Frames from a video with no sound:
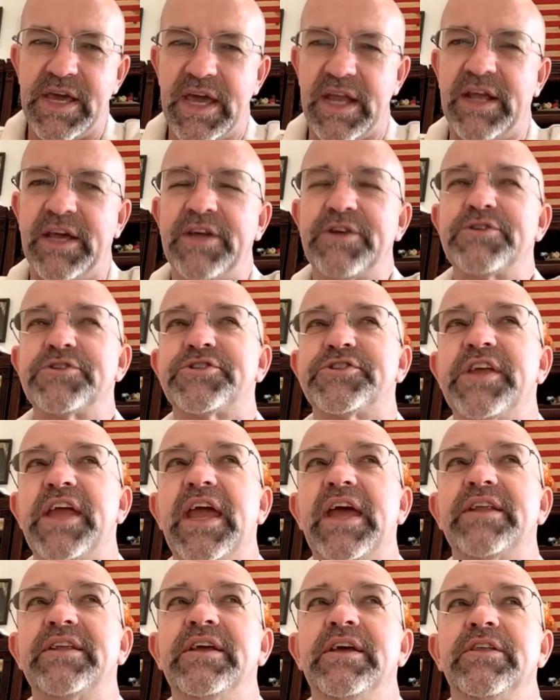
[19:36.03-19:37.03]
And I
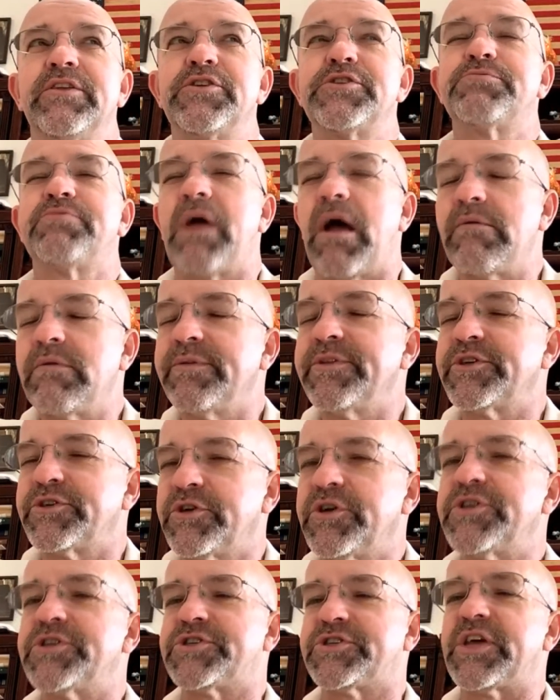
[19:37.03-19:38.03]
understand there's probably
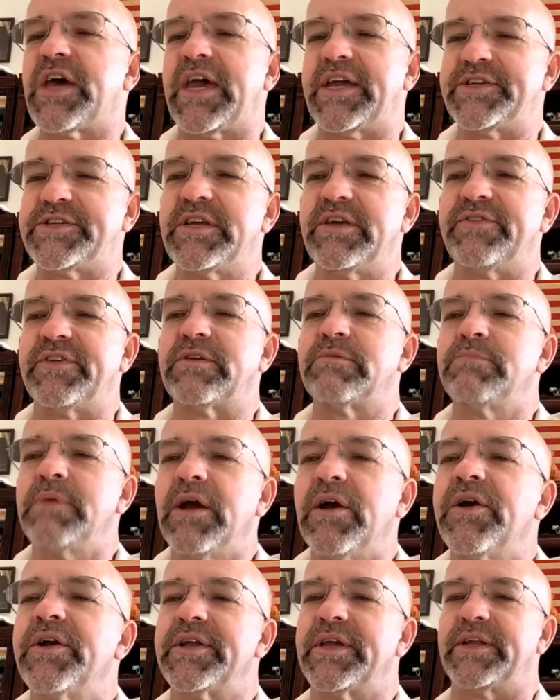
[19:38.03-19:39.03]
good scientific
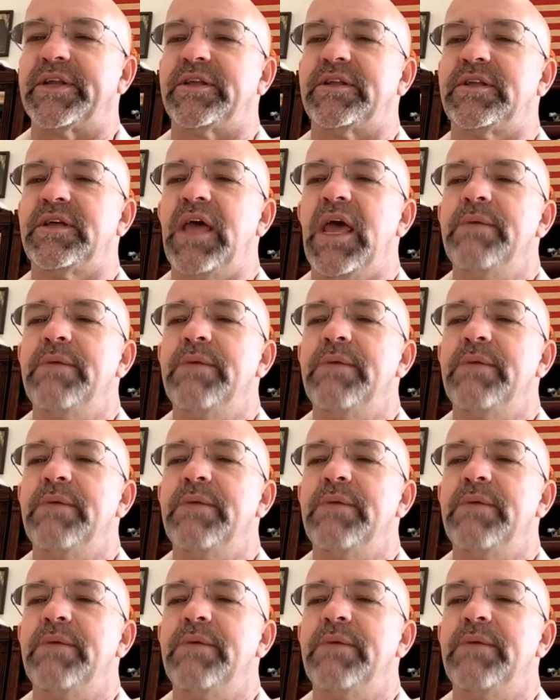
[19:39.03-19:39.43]
merit in it.